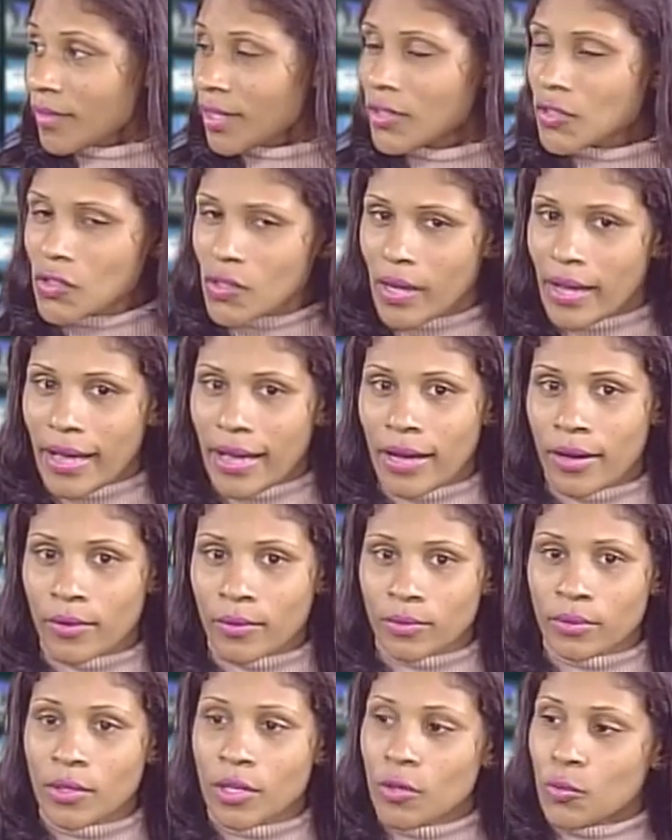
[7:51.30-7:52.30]
So,
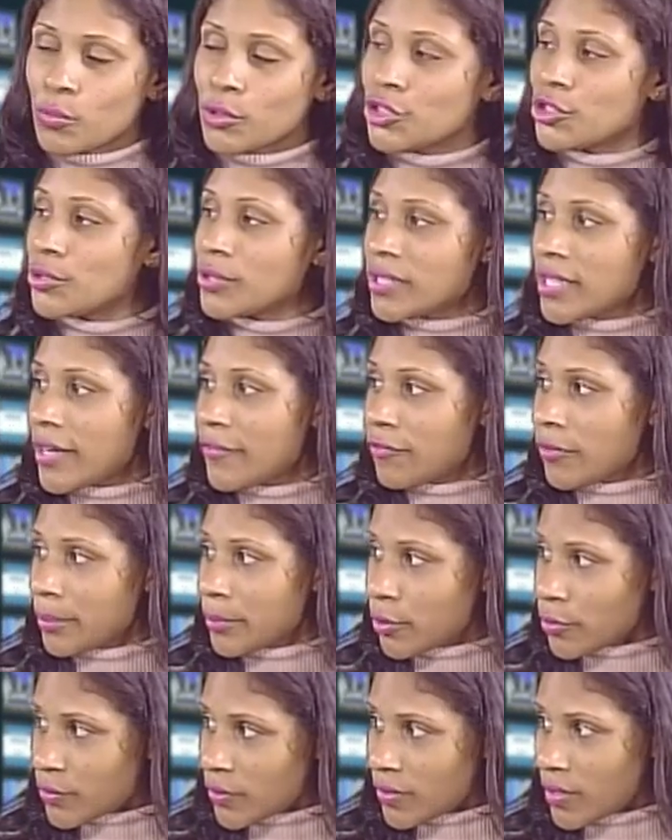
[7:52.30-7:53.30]
how would you say, from
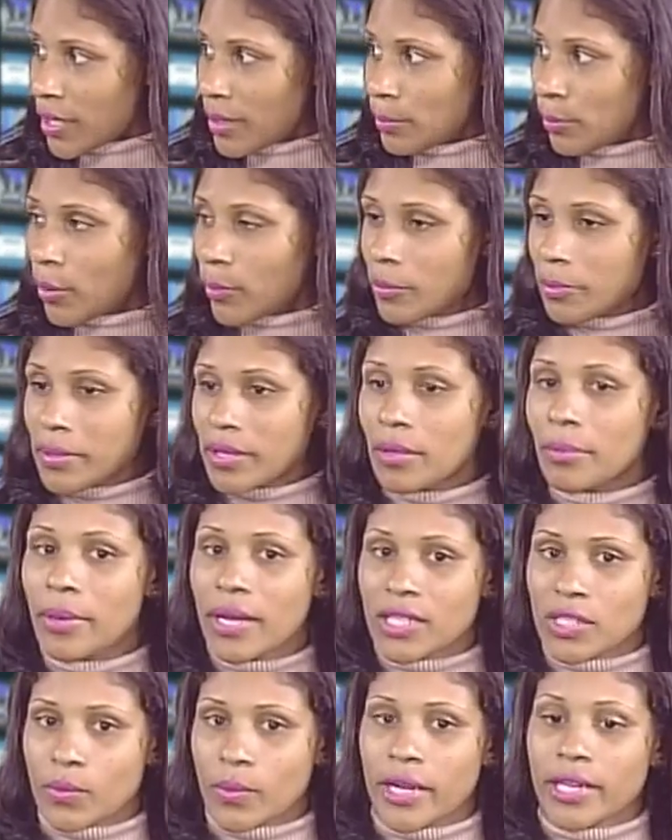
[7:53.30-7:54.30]
your standpoint, would be the
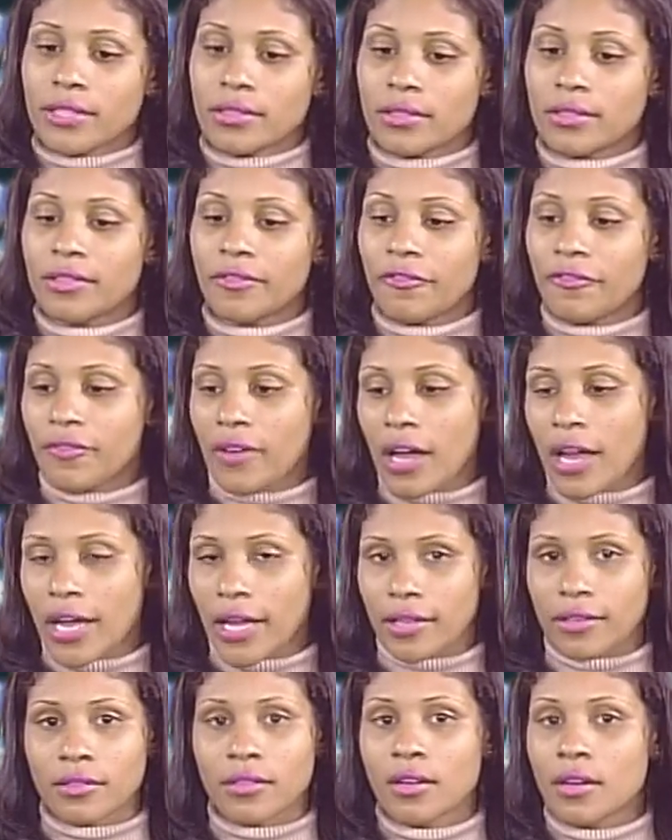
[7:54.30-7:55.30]
best way to
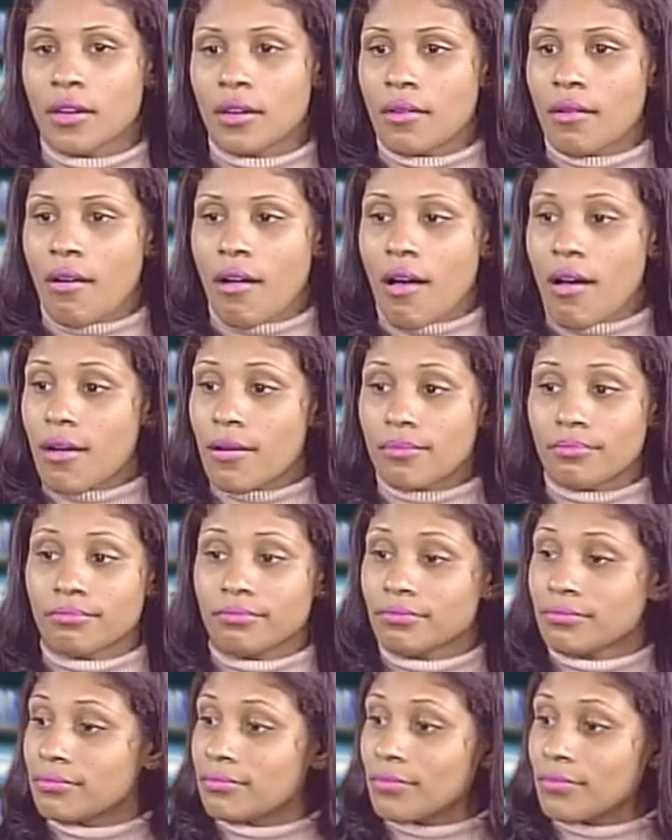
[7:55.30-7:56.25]
define um,